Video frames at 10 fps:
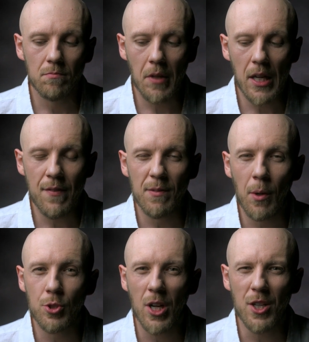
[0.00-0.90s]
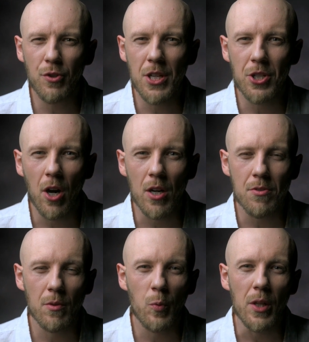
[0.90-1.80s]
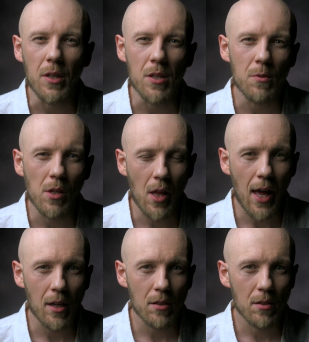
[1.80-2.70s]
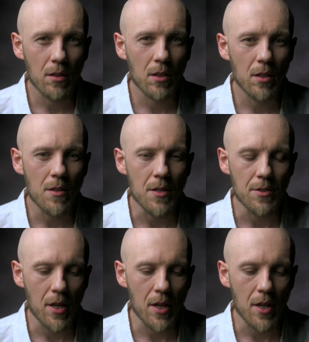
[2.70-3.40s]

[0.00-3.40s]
And even most countries aren't really doing that these